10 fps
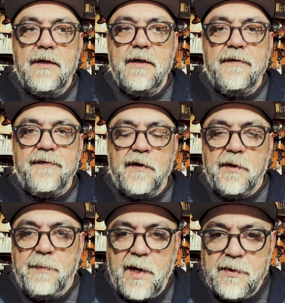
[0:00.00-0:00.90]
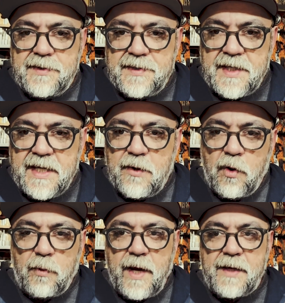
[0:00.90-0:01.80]
full potency
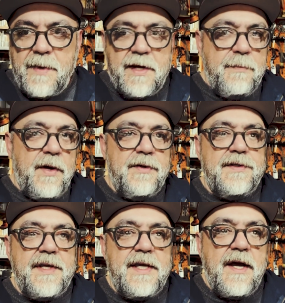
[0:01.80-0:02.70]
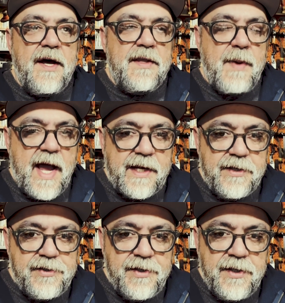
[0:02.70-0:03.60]
or recommended potency on the package.